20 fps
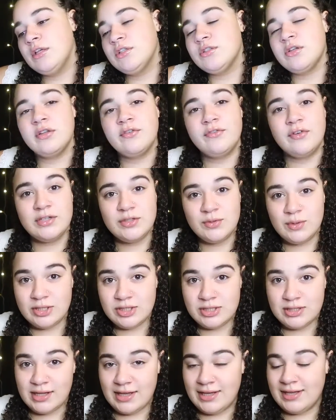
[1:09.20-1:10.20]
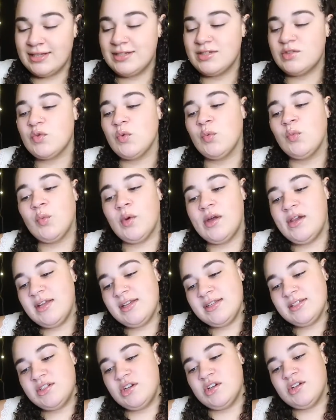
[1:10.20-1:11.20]
So the first question is, what
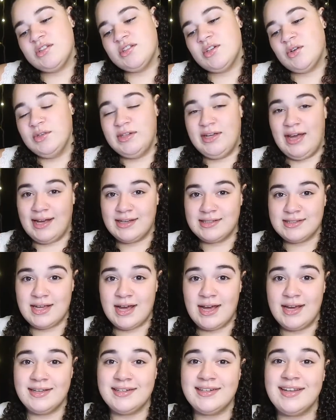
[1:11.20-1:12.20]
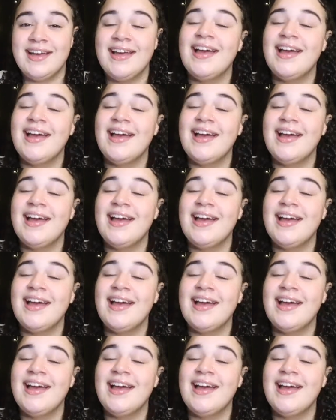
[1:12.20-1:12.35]
is your zodiac sign?